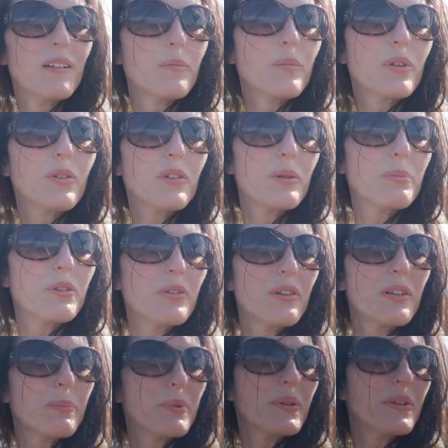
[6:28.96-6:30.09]
Beauty,
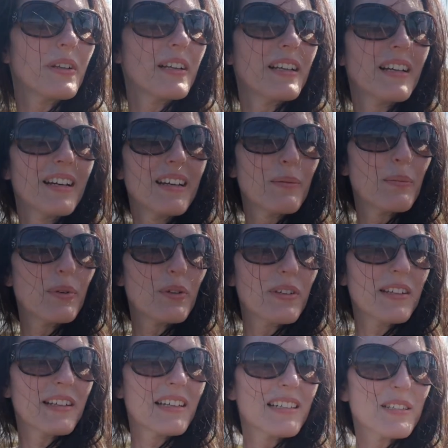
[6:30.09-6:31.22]
beauty, beauty.
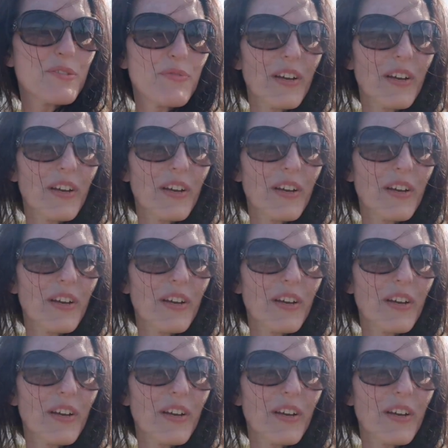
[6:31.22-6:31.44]
Beauty at its